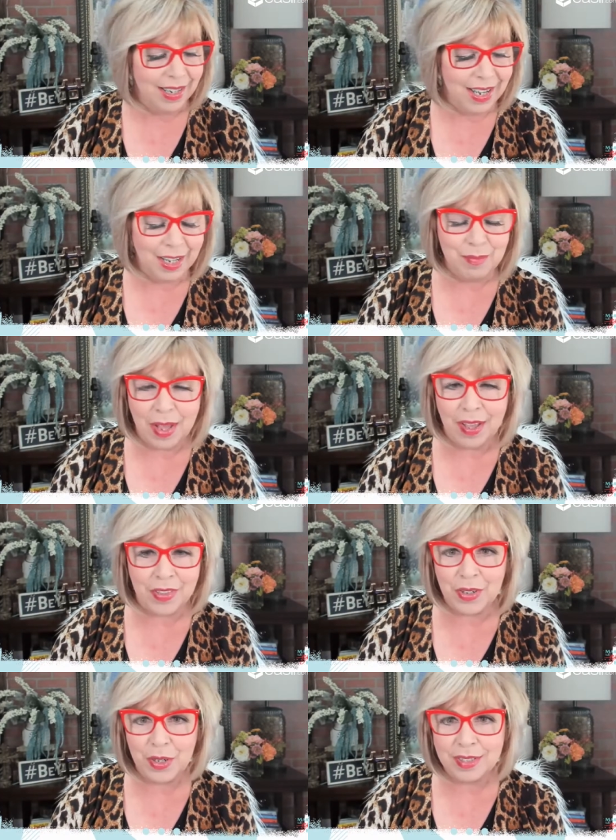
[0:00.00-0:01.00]

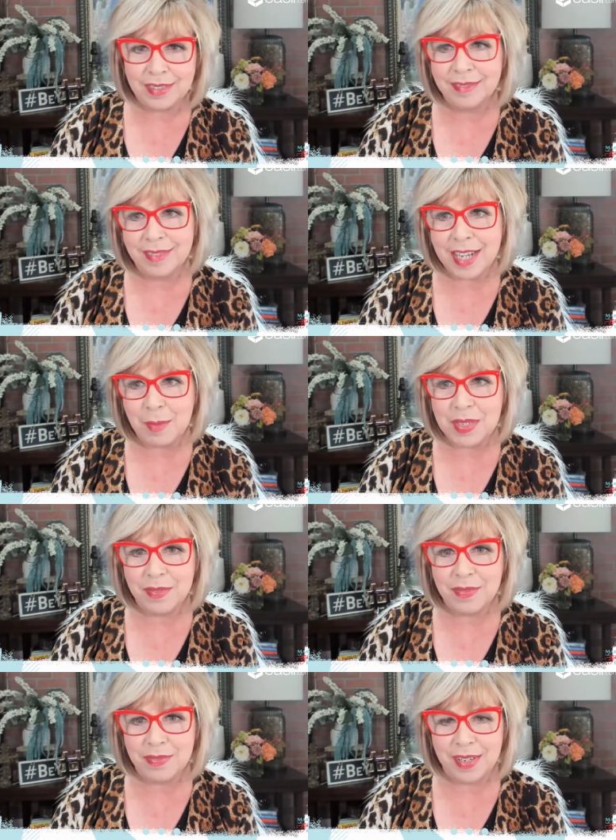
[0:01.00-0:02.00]
other types
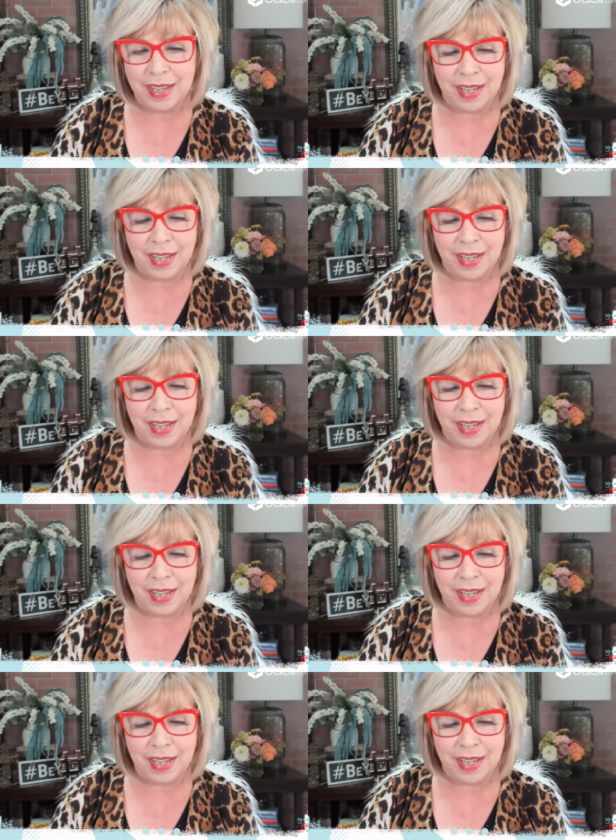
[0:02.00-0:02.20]
of